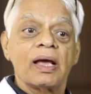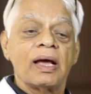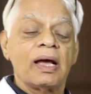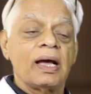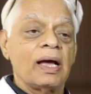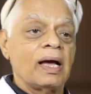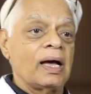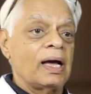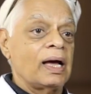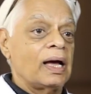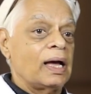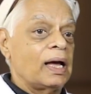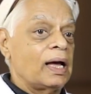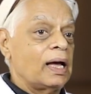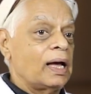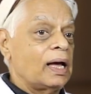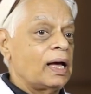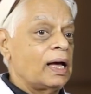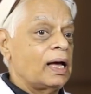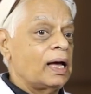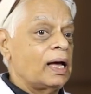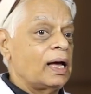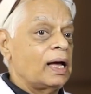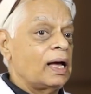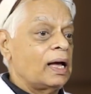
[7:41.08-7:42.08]

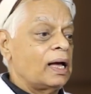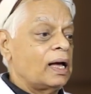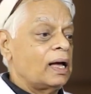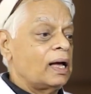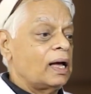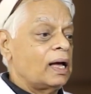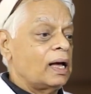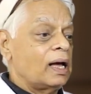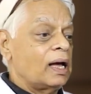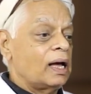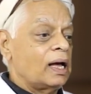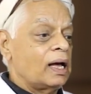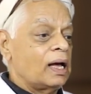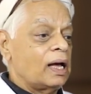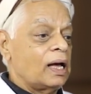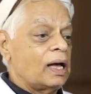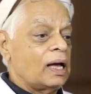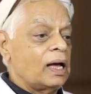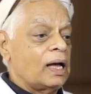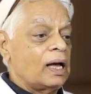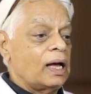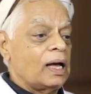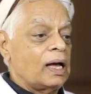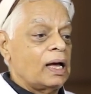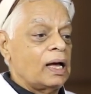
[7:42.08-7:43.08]

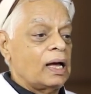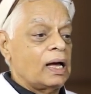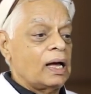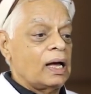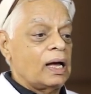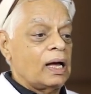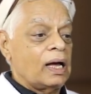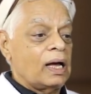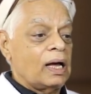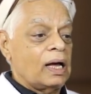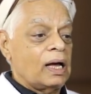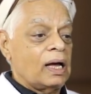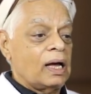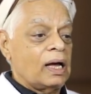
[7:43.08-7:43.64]
(no one is talking)